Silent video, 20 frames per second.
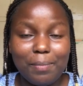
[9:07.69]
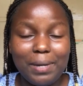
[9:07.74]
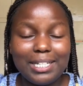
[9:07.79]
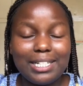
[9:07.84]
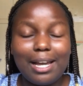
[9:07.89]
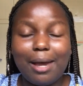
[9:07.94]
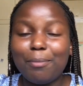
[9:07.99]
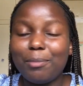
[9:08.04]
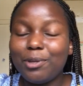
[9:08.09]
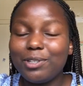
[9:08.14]

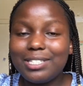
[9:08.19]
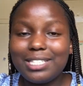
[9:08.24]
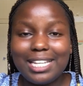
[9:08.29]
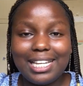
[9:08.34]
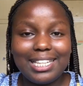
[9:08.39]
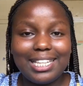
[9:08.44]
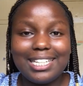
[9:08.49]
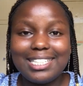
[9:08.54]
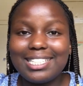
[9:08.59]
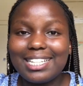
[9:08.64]
But I'm not
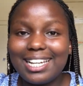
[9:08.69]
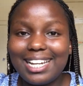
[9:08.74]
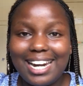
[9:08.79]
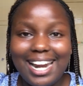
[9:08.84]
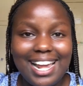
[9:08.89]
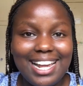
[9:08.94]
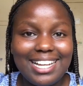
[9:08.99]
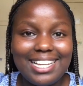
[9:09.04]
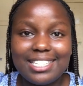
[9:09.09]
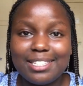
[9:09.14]
saying that
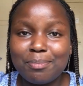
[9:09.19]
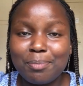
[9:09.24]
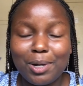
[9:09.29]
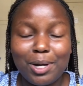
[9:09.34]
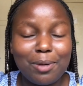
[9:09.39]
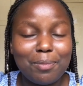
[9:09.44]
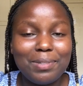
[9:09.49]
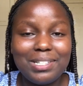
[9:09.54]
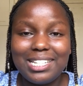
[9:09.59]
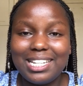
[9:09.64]
crying is
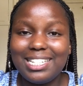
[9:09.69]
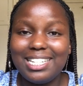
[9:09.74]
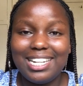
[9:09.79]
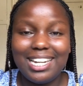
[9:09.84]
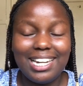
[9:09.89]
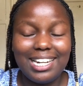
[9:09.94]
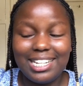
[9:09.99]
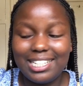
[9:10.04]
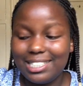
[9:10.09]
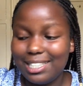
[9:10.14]
prohibited
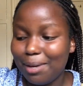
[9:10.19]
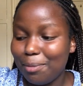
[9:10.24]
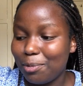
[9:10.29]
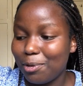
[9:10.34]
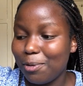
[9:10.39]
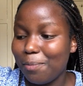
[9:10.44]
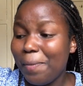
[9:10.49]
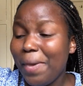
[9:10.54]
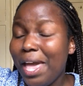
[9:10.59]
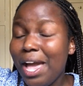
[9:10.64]
in an exam room.